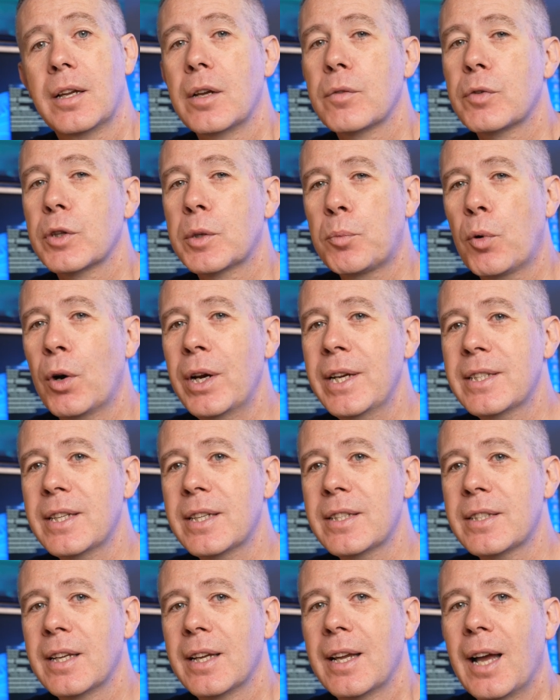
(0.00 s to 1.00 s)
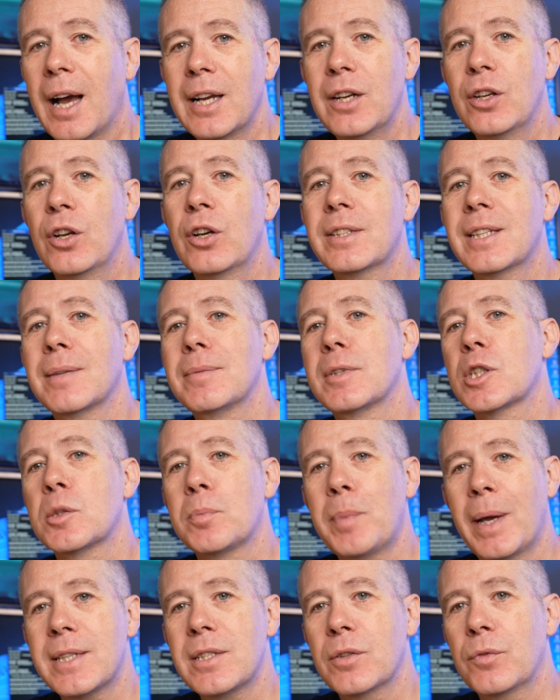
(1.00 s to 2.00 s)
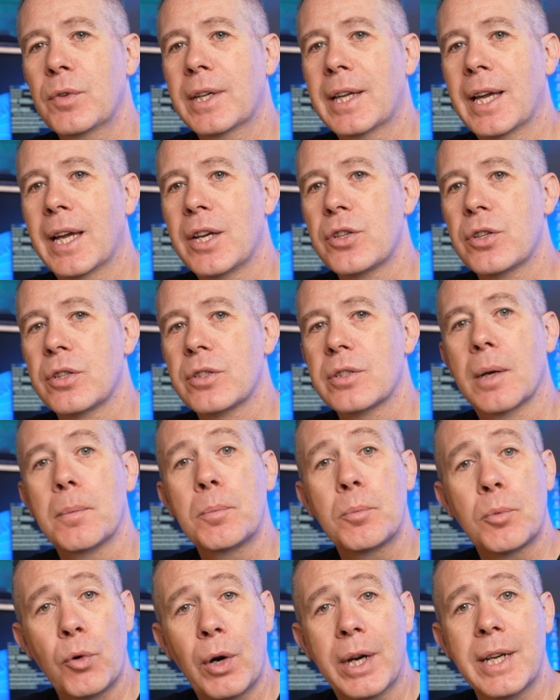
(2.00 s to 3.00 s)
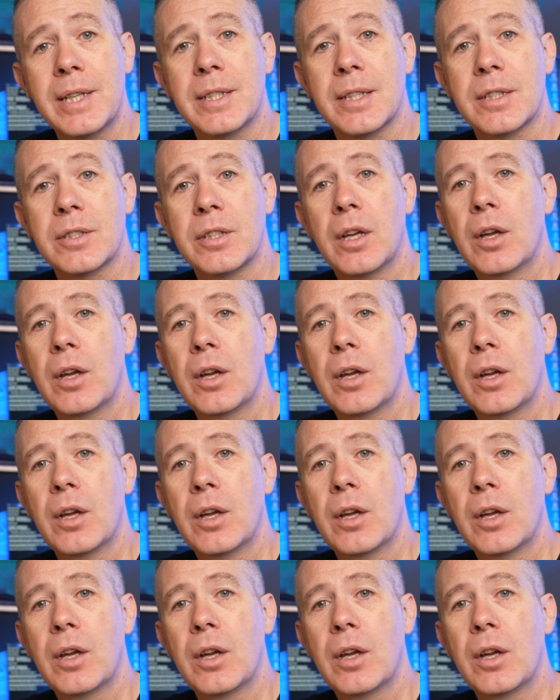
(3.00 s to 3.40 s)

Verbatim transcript: For the prices, I looked up the specifications and prices